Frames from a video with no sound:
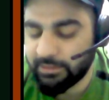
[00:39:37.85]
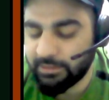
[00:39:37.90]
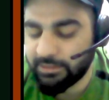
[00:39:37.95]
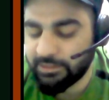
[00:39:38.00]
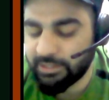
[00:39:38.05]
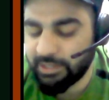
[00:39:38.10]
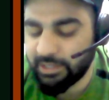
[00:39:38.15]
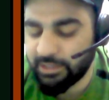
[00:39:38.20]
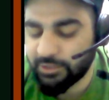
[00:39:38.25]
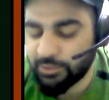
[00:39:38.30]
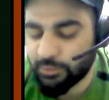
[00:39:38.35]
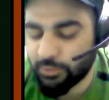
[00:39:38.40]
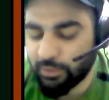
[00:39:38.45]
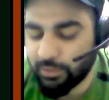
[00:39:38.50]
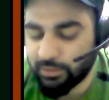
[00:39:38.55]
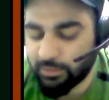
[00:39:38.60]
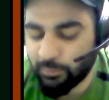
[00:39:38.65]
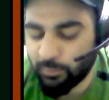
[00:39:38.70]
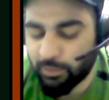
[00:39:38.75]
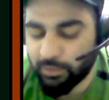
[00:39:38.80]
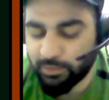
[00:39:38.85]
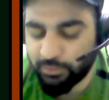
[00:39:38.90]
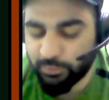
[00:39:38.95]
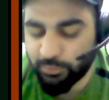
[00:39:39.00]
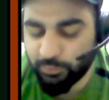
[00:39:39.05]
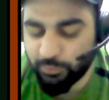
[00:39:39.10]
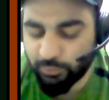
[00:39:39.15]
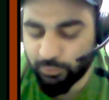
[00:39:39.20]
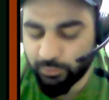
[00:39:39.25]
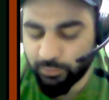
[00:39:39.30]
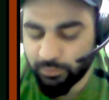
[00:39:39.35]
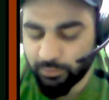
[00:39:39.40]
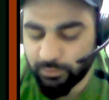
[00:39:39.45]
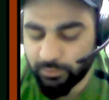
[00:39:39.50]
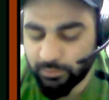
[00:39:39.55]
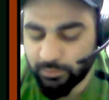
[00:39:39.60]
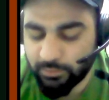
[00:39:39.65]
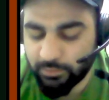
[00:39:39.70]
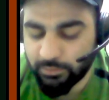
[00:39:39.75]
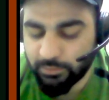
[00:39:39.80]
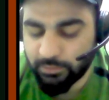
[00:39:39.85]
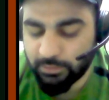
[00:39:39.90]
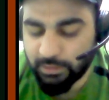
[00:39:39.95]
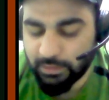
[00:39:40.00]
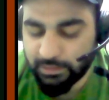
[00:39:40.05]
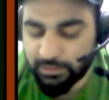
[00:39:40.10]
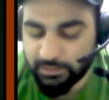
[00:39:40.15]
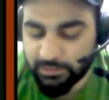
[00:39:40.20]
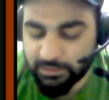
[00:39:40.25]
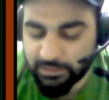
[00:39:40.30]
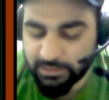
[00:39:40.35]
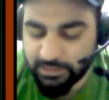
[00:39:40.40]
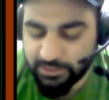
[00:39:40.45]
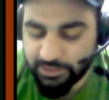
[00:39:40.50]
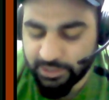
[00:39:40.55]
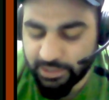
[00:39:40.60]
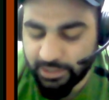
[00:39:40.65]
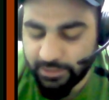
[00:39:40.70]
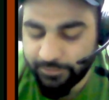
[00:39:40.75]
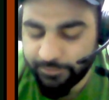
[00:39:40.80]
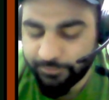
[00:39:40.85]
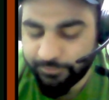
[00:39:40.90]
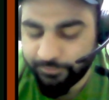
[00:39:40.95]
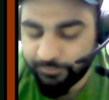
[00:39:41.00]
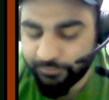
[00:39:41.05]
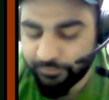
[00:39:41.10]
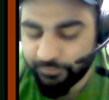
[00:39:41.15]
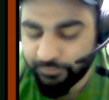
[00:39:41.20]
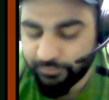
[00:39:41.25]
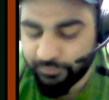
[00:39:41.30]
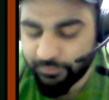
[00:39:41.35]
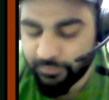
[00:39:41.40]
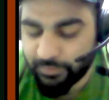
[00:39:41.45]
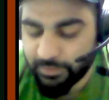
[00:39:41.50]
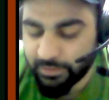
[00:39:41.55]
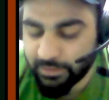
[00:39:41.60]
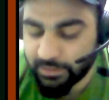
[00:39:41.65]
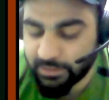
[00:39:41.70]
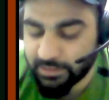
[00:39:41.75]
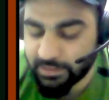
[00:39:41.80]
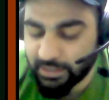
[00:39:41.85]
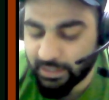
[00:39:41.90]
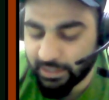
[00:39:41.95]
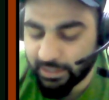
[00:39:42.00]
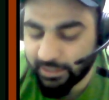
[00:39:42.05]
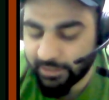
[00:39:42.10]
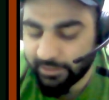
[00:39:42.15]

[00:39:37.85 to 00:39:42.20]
J is equal to 1 to, I think this is j and this is I